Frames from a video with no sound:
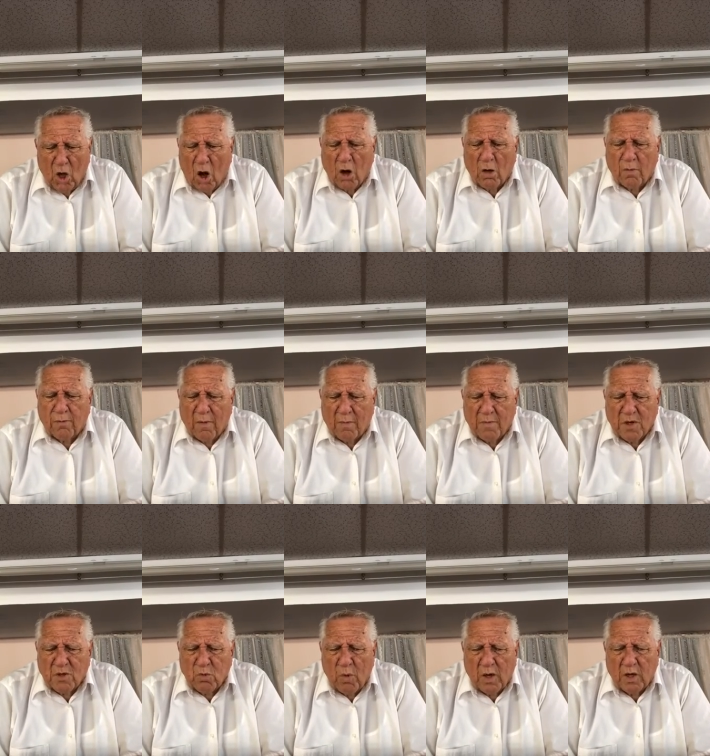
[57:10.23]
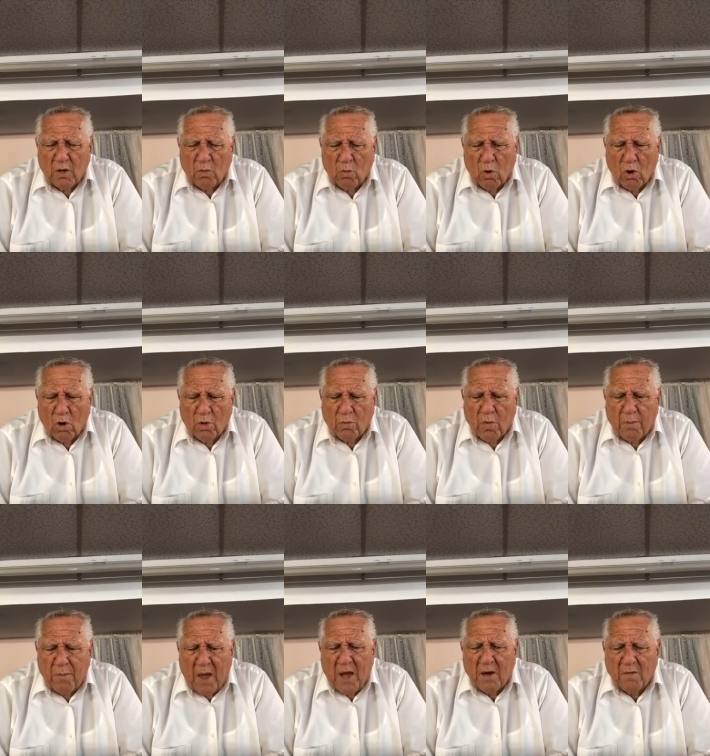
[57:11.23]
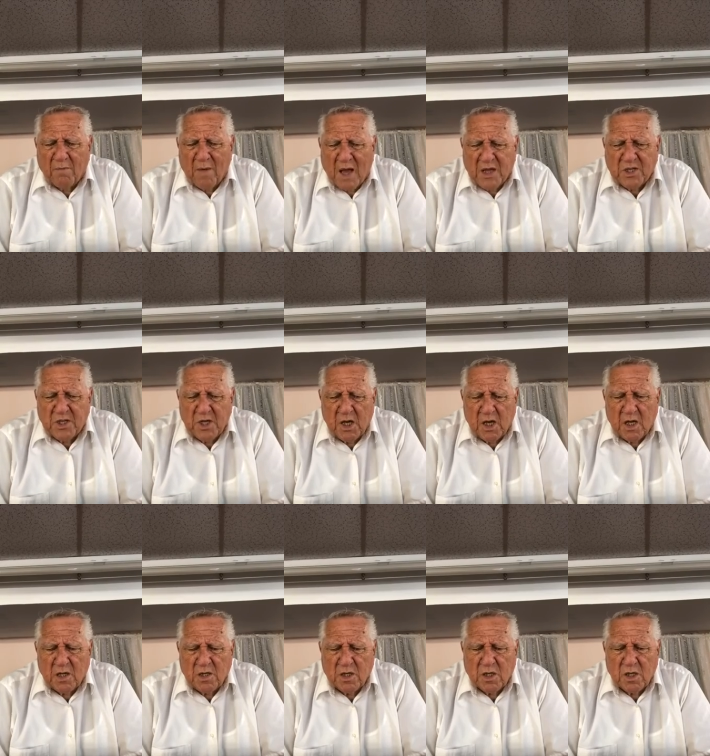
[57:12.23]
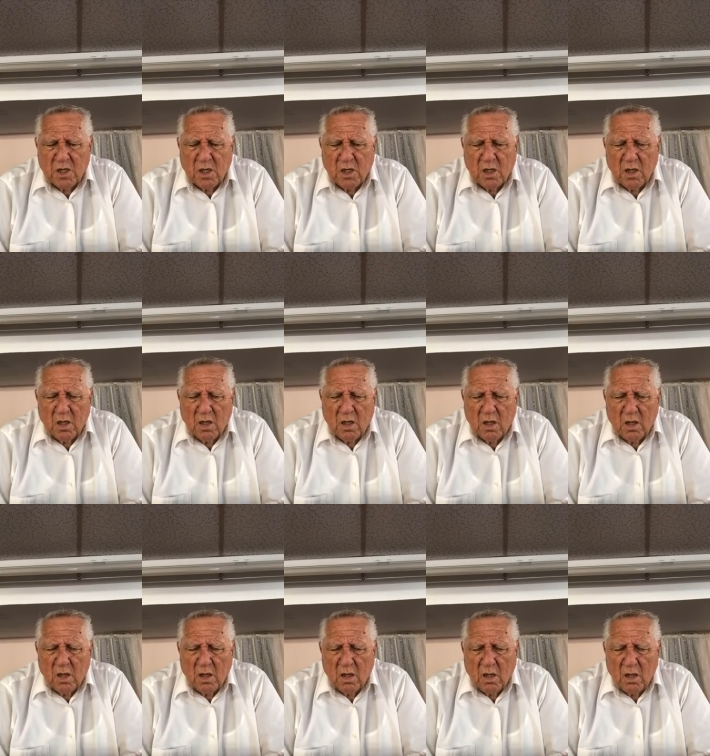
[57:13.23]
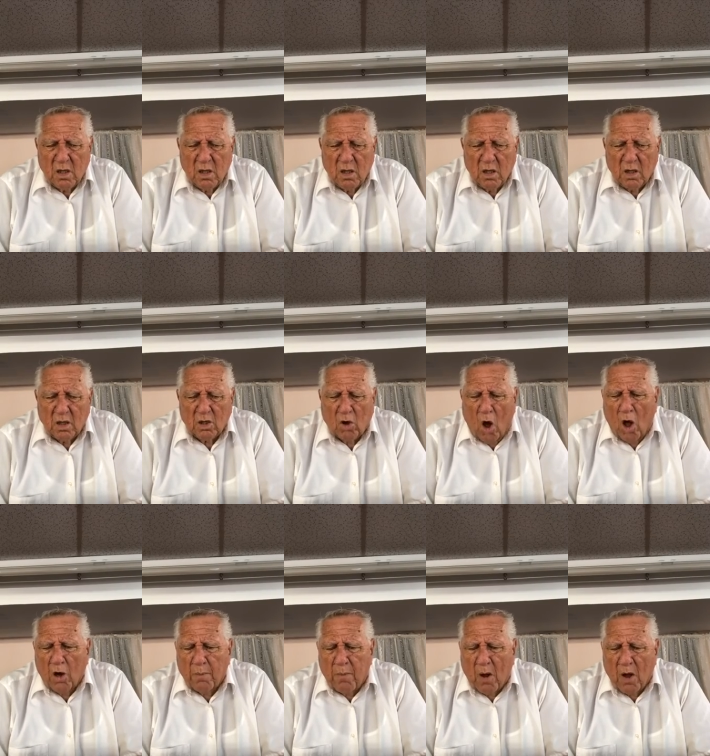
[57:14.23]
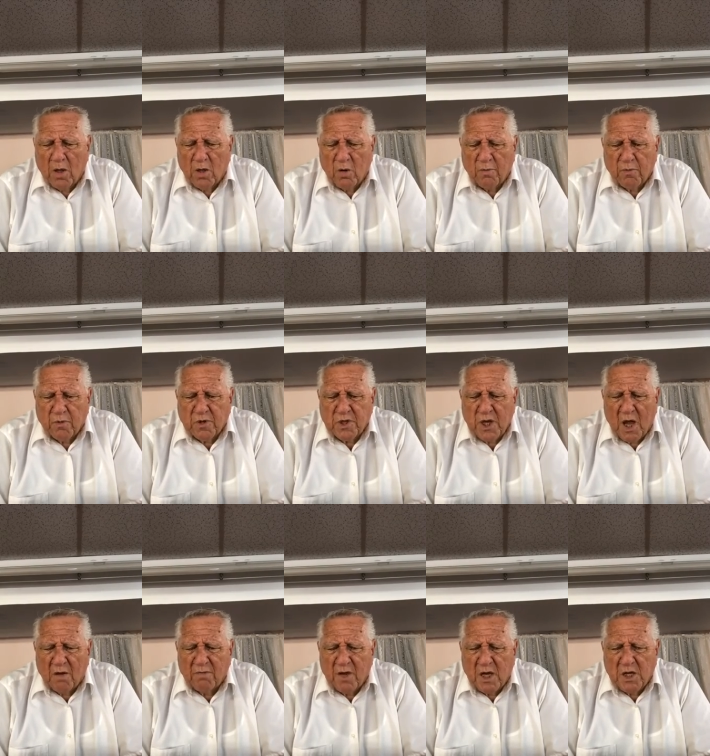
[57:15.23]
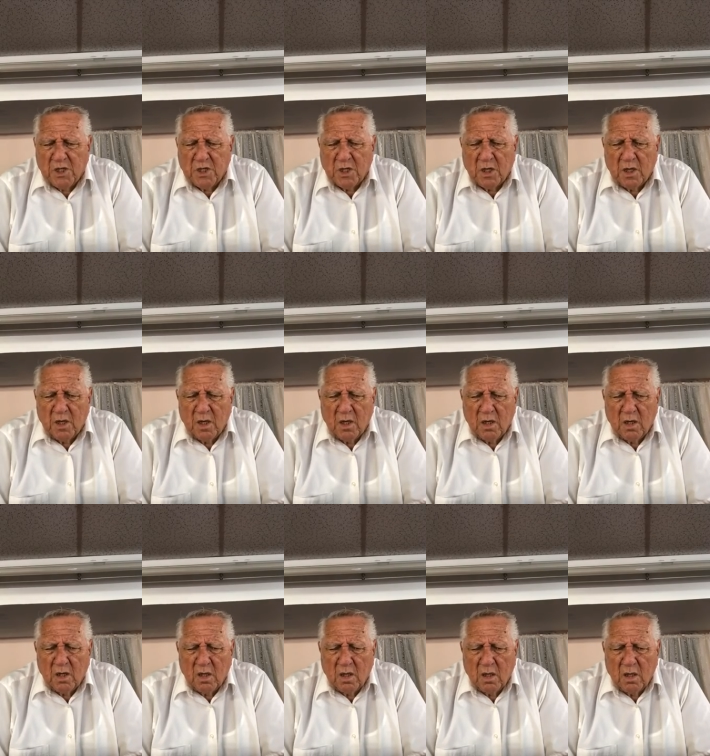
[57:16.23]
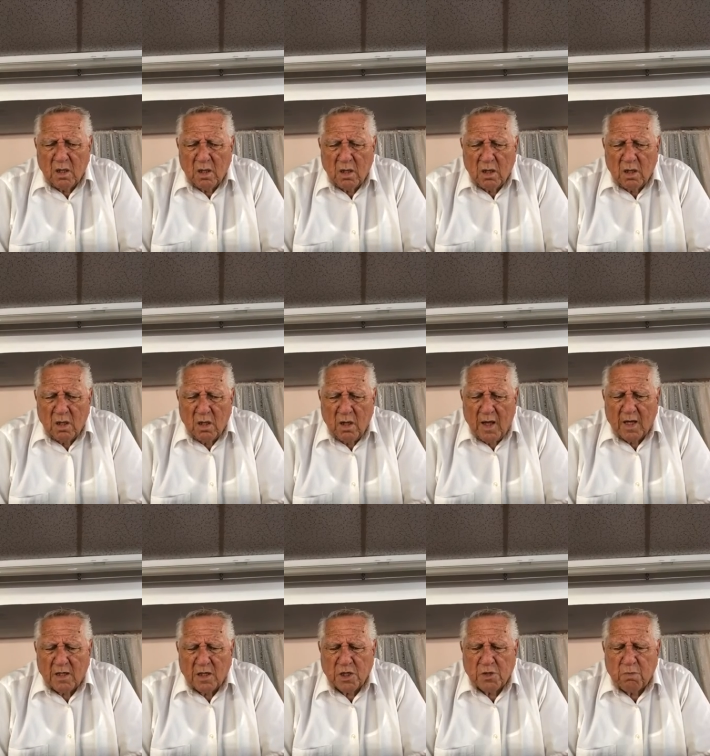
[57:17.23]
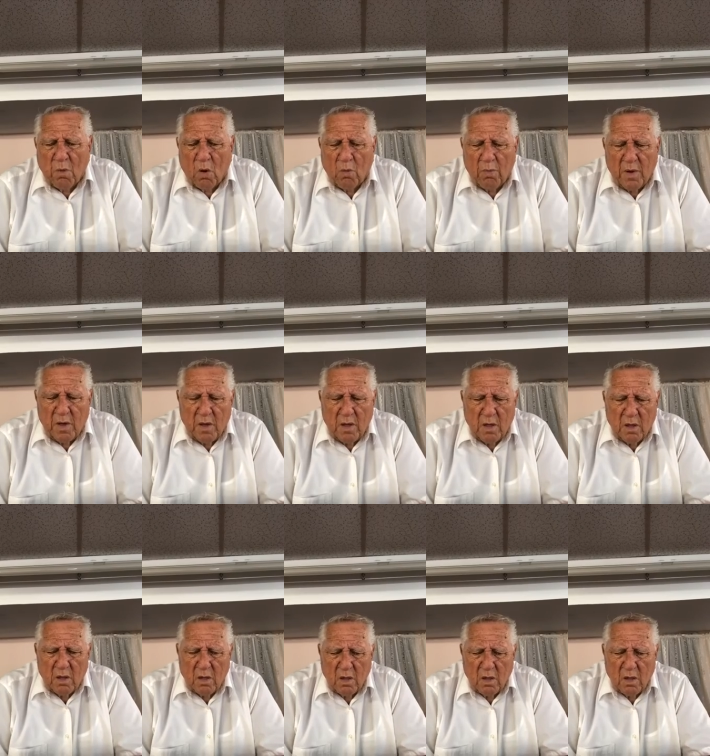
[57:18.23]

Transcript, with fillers: Turn from this wicked world, repent of my sins, and call upon you for salvation at this moment.